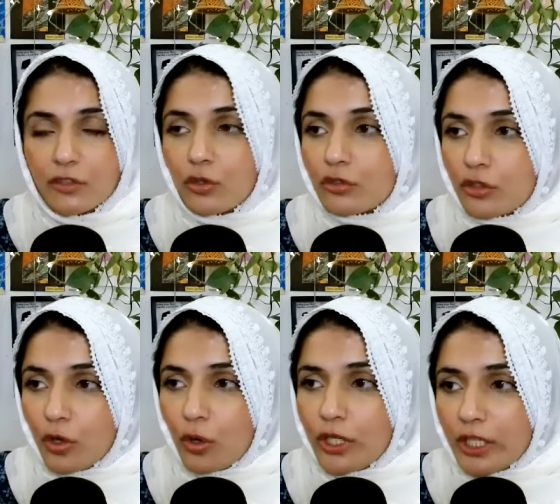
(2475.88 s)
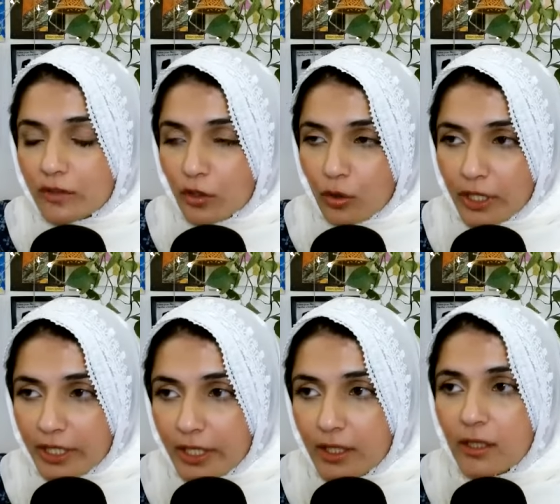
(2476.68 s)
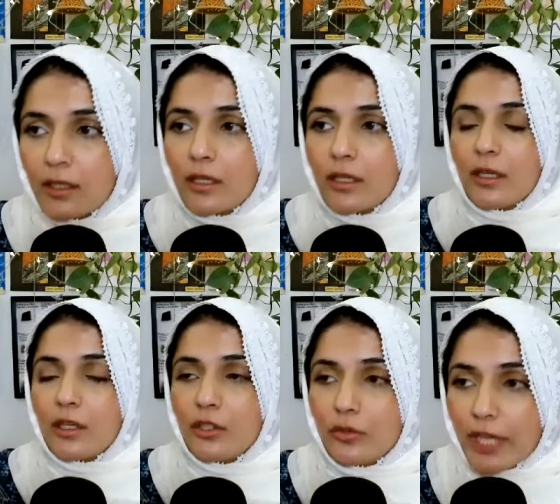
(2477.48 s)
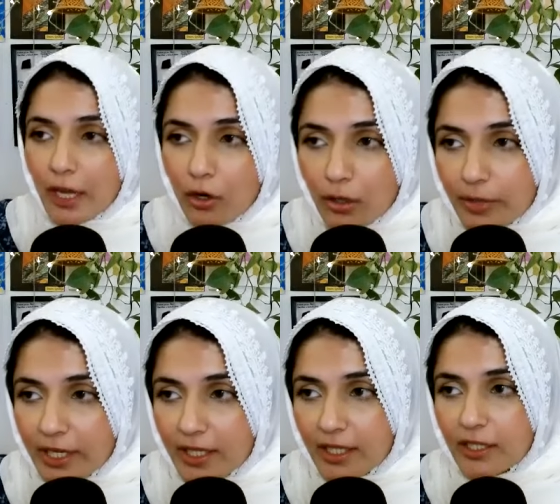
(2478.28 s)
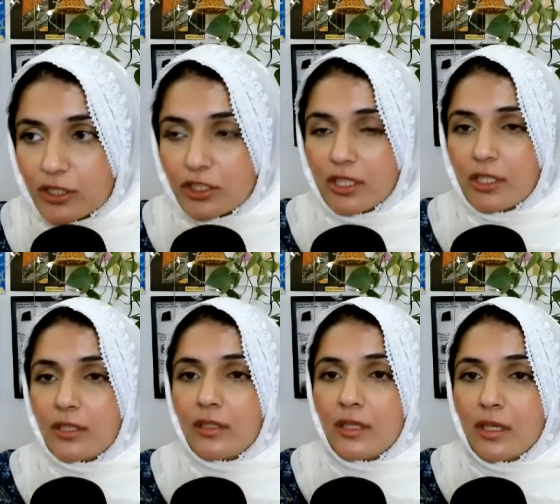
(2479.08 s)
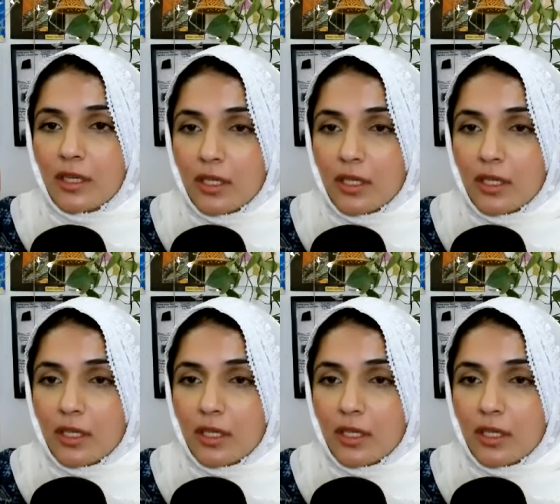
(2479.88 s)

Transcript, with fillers: So slowly, slowly, you get on medication,